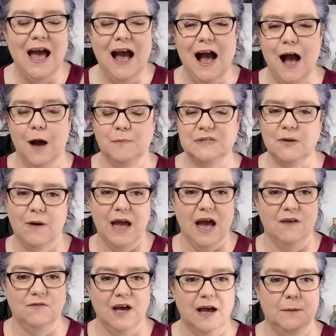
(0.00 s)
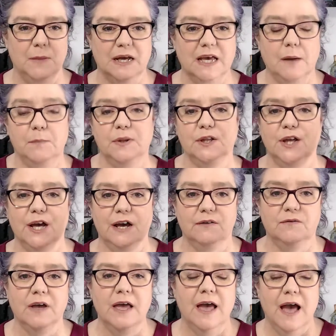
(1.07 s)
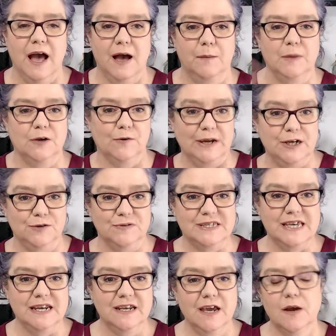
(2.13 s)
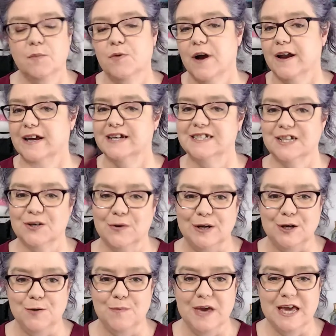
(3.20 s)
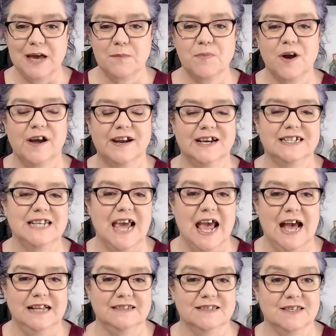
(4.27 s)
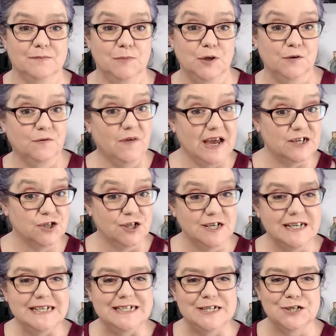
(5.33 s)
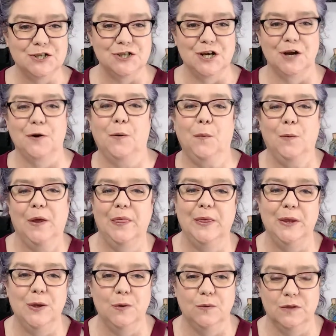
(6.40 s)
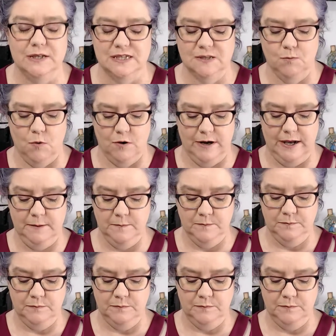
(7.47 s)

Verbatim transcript: Um, so I have um, a couple of um, great new skincare product, great new makeup product, and some new fashion to share with you this morning.